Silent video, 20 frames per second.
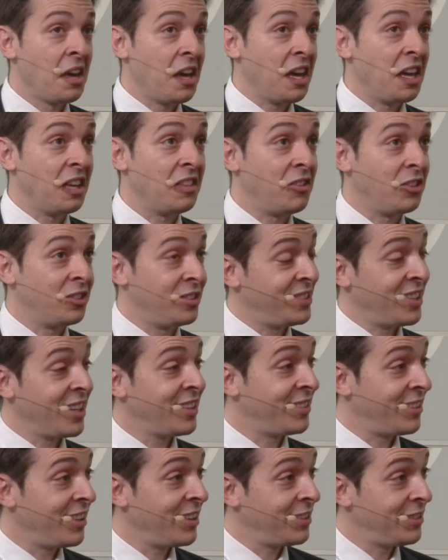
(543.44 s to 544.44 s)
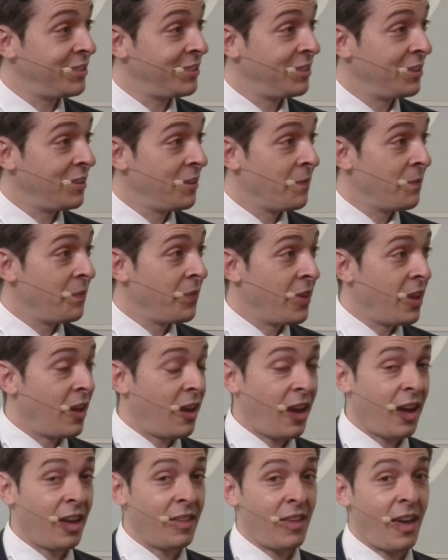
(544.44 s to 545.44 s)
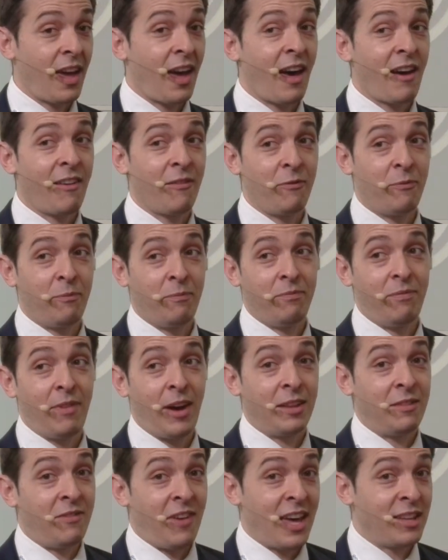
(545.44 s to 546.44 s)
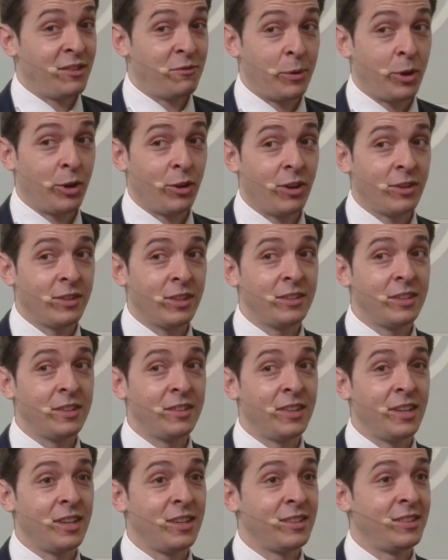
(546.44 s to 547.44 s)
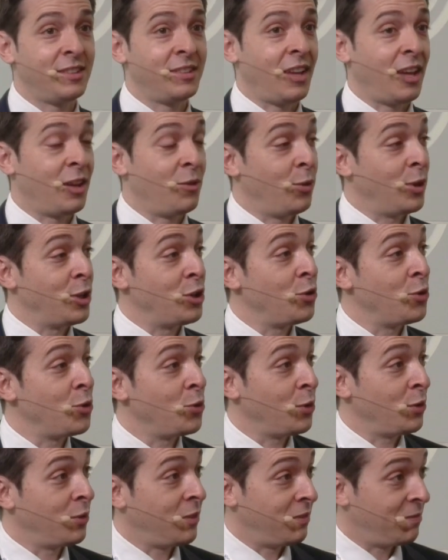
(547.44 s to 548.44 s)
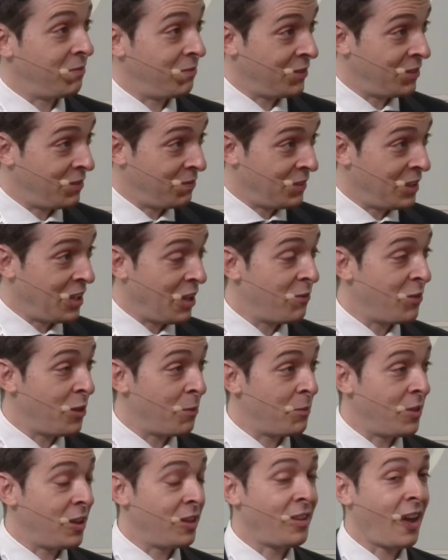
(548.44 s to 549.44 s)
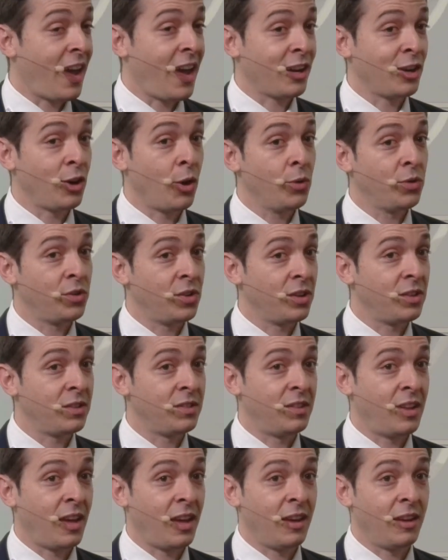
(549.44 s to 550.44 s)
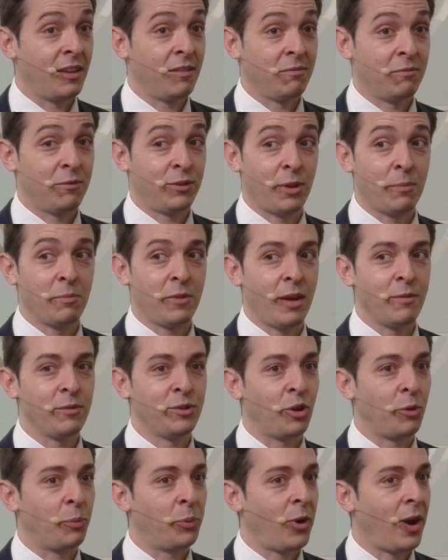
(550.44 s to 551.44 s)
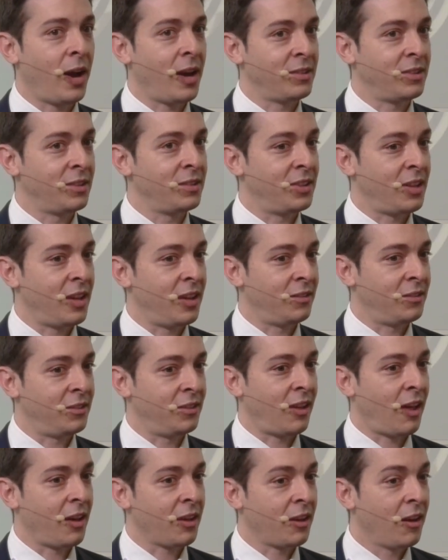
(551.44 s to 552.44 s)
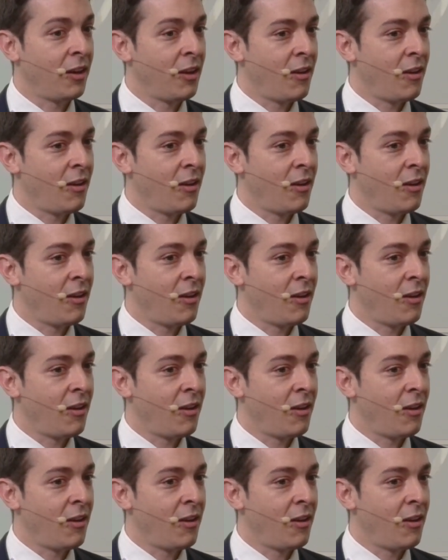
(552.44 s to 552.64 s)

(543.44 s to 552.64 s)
in their 60s and they have advanced periodontal disease, and when you give them the diagnosis, they sometimes surprise and say, it's like,